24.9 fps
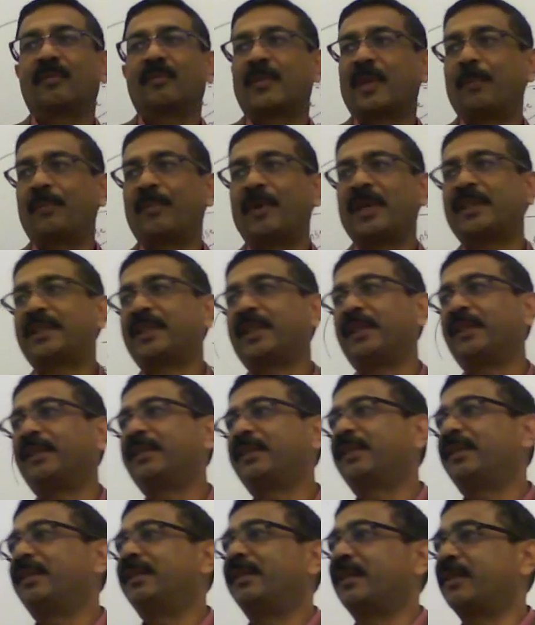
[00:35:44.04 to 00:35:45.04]
The
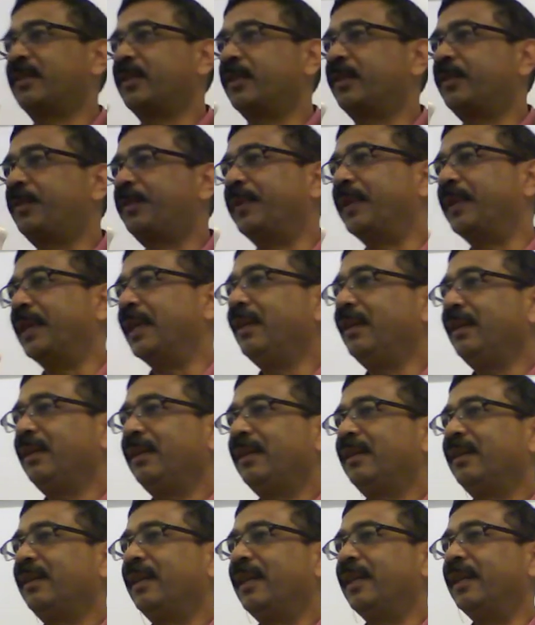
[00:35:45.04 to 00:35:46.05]
patient doesn't feel
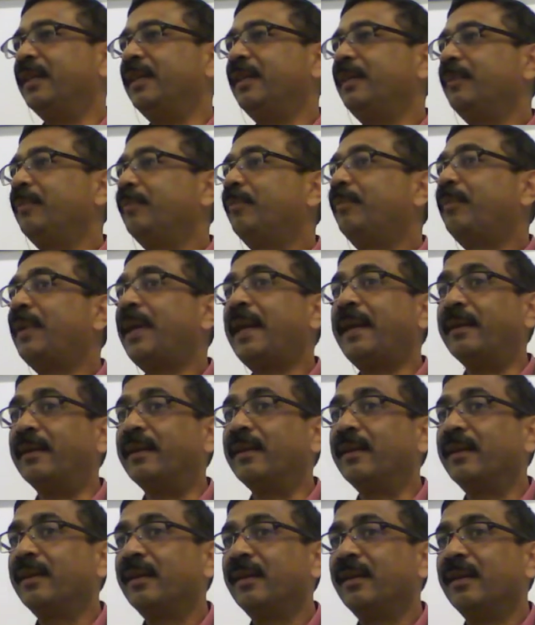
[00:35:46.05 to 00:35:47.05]
any
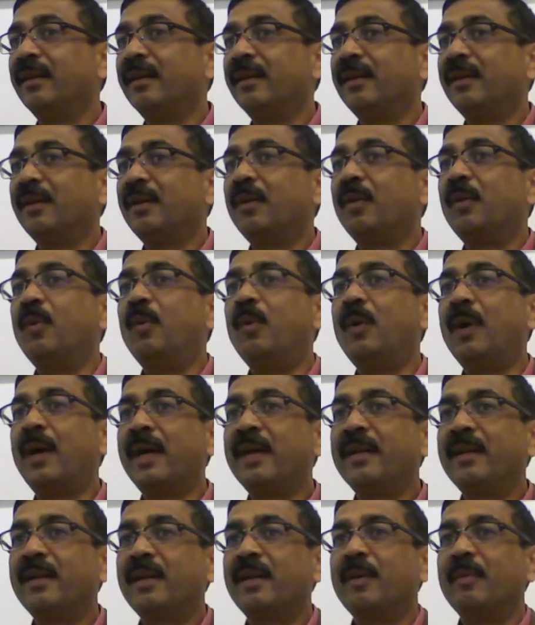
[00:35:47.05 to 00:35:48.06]
pain.
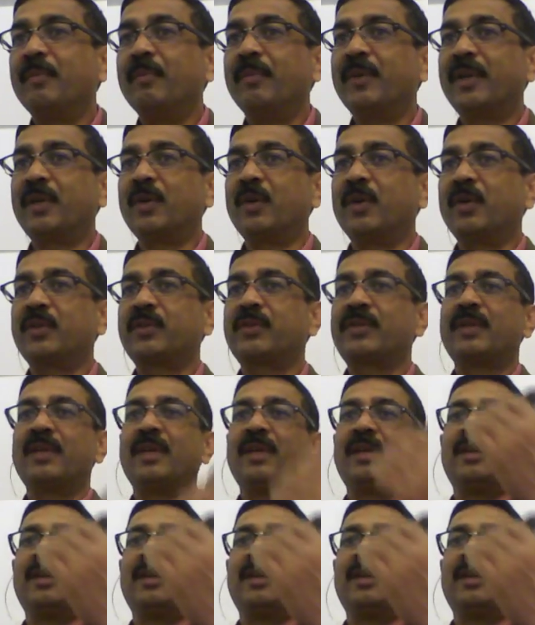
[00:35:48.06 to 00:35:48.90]
Why? Because